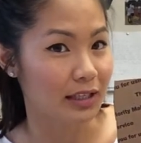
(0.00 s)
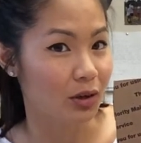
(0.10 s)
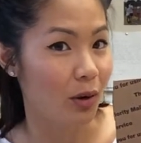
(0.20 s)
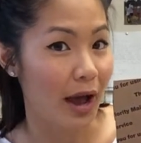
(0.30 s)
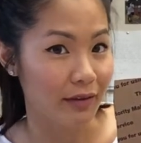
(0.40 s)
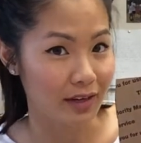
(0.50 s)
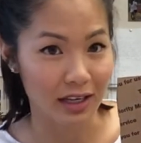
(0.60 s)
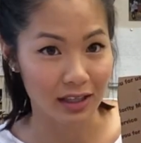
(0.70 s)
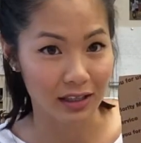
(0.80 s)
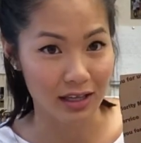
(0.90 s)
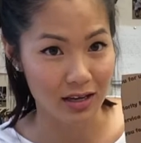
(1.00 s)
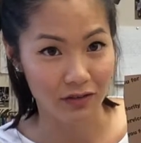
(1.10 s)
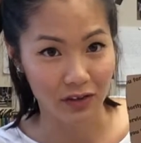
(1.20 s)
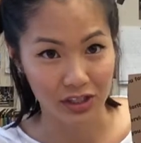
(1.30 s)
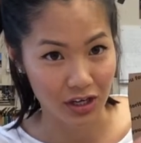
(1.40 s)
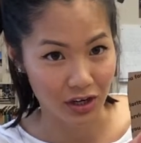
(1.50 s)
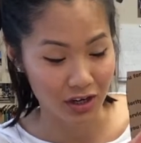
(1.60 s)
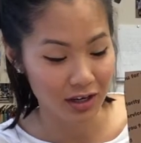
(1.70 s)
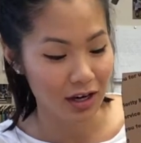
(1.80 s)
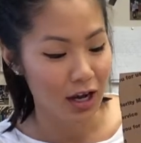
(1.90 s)
they don't have anything to eat for
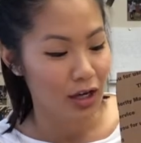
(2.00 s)
dinner.